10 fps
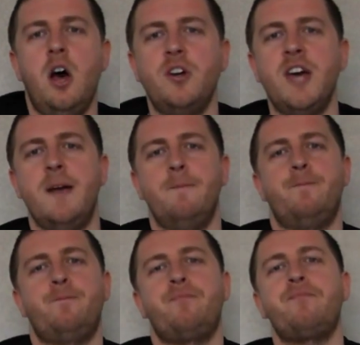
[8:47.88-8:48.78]
Okay,
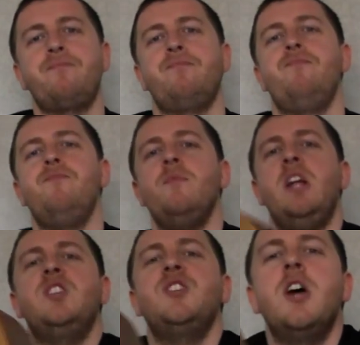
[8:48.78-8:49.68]

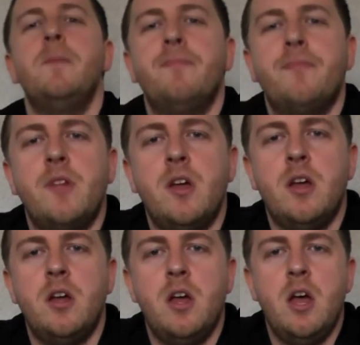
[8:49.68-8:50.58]
so
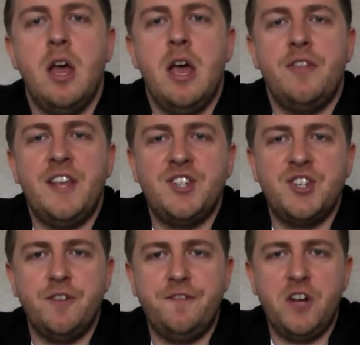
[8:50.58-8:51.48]
this
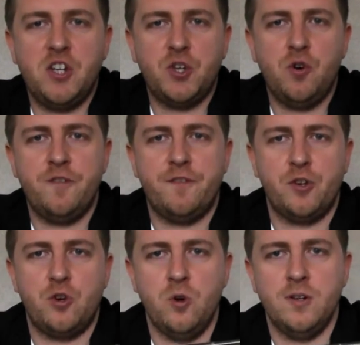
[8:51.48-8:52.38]
is your first chord for
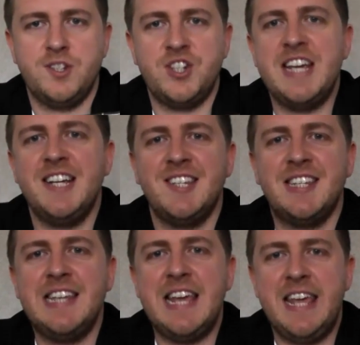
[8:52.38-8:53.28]
the chorus. Take a
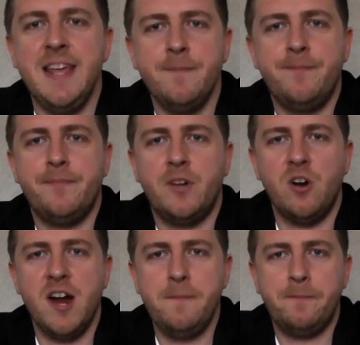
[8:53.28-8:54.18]
C,
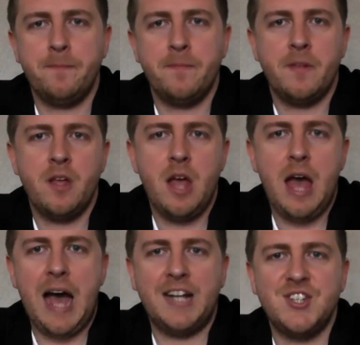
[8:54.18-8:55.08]
alright,
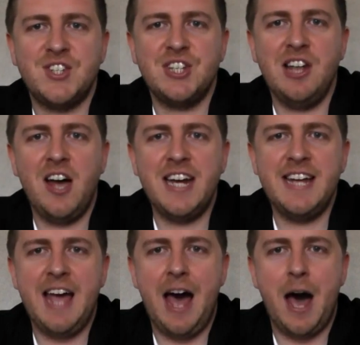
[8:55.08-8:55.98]
and slide
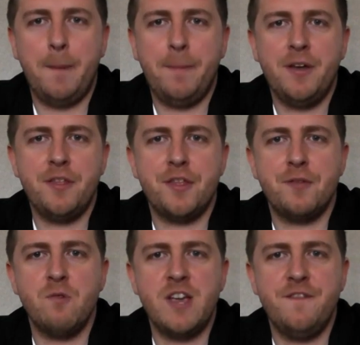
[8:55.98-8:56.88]
it up
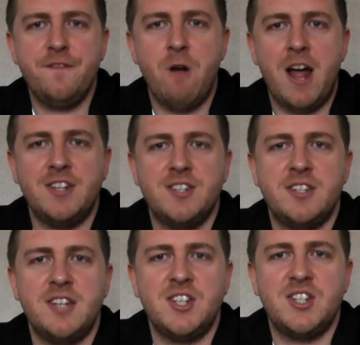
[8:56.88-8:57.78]
3
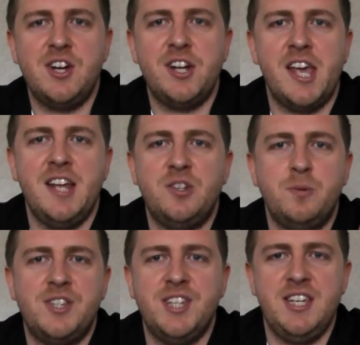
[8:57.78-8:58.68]
frets. That's turning it into
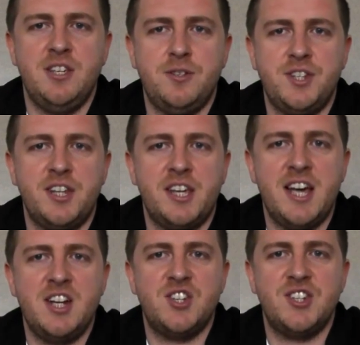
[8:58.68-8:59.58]
a D using the
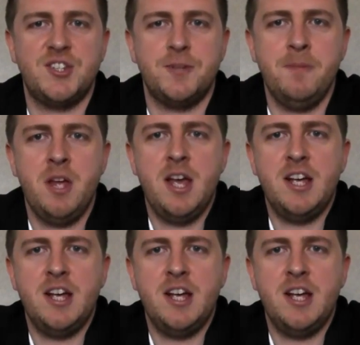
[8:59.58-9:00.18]
cage system.